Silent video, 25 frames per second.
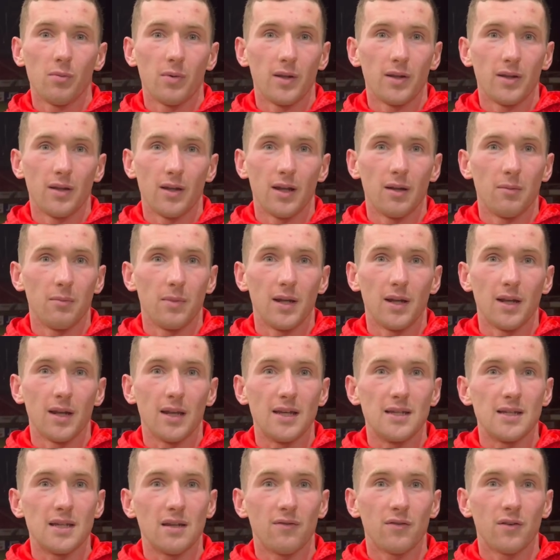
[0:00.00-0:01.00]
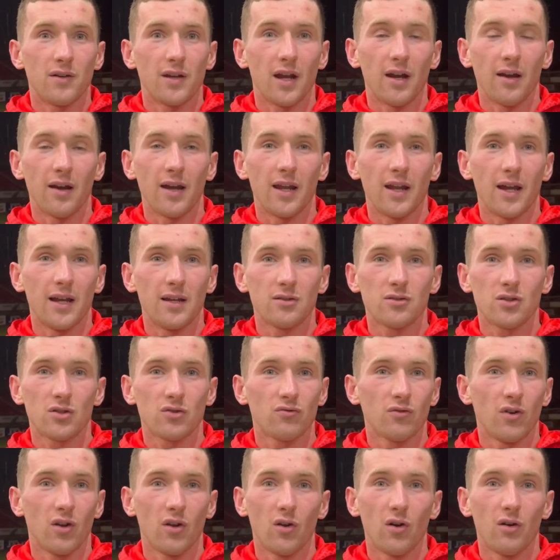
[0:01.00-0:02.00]
and it made it easy for Terry and I to just
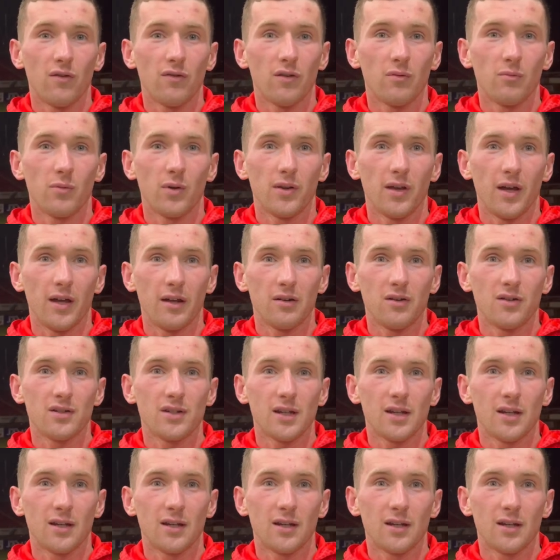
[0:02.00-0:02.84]
run off them with energy,